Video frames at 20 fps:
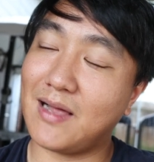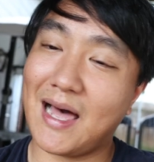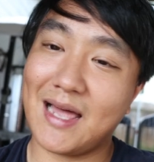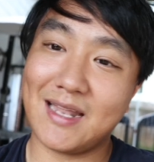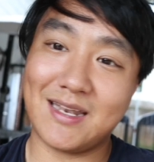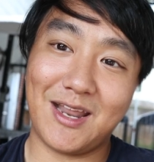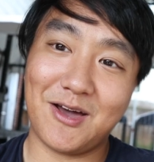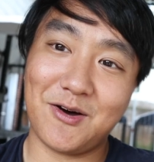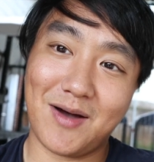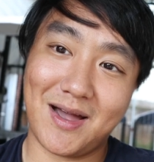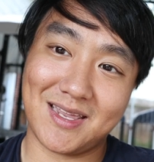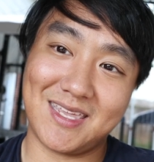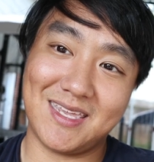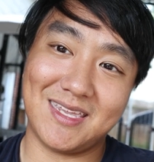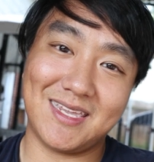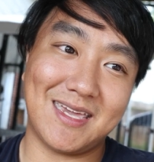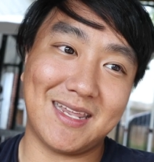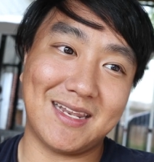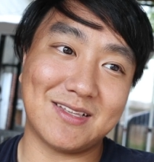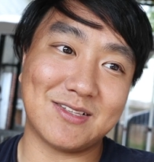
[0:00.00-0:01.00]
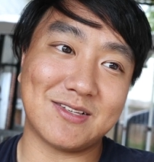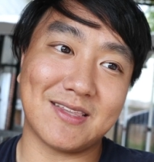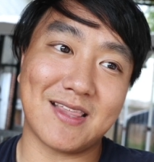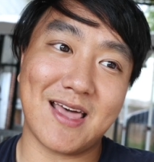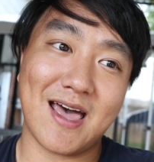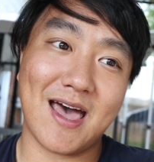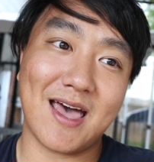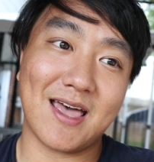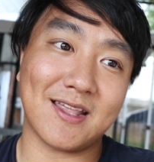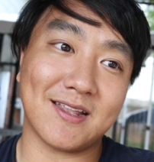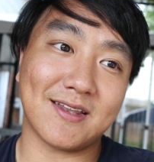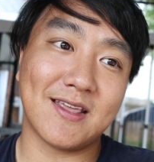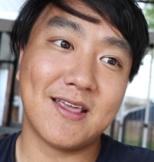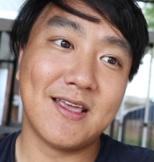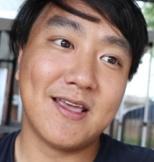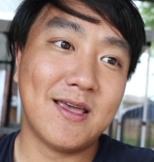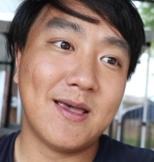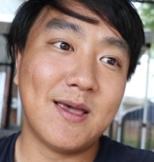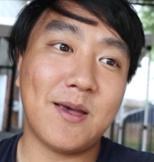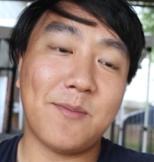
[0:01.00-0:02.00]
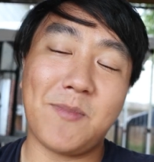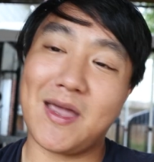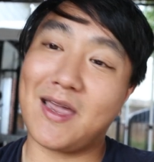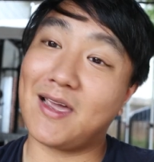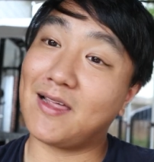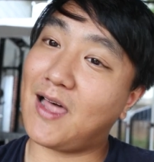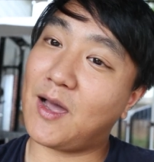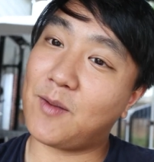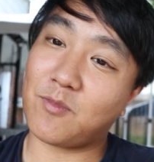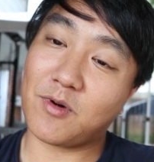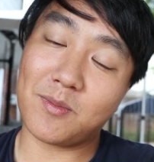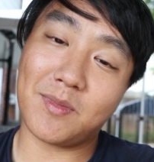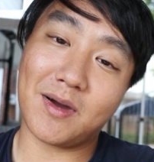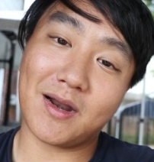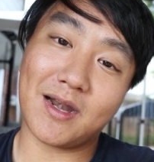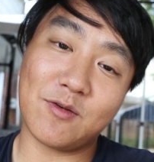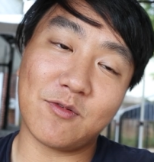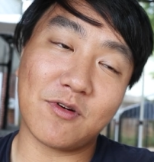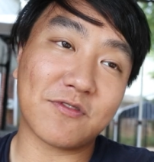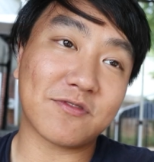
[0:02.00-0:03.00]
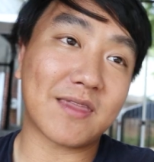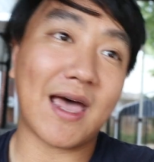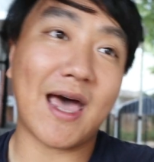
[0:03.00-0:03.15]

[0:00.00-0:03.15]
I know I can get into that and make a lot more money with